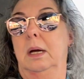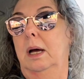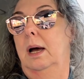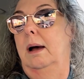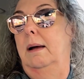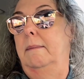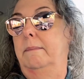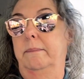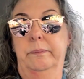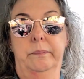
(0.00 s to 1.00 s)

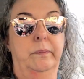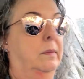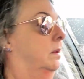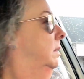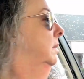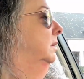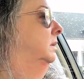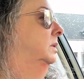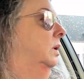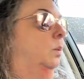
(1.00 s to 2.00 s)
Um,
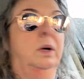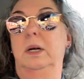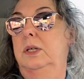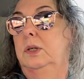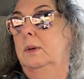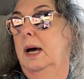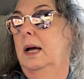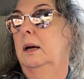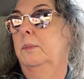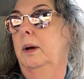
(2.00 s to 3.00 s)
so we're gonna do
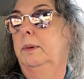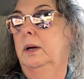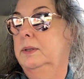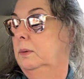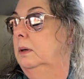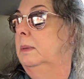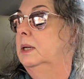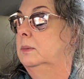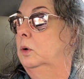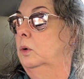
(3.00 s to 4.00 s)
that. I'm probably also gonna make
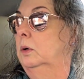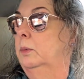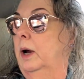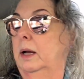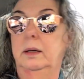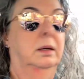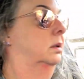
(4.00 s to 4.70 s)
some cornbread,